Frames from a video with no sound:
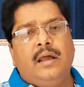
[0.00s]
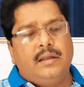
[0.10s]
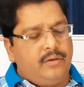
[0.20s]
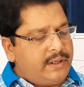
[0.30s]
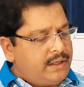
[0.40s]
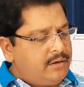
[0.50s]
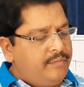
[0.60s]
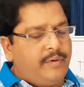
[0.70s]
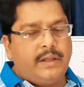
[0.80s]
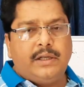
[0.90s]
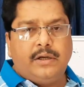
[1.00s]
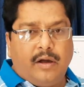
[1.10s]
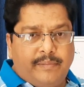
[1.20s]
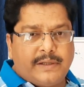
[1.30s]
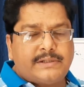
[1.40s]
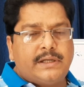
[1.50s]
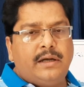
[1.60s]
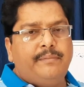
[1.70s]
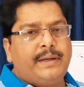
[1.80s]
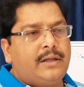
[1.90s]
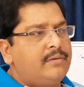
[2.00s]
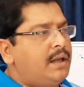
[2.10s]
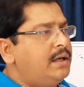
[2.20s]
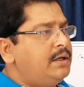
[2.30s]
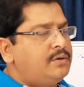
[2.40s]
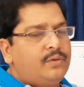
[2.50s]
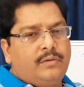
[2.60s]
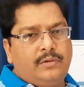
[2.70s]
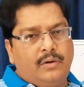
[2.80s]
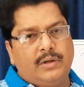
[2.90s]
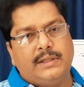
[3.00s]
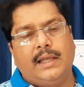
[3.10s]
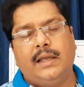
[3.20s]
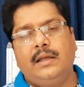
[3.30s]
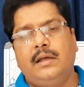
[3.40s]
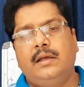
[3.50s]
we can go for the Doppler study particularly to note the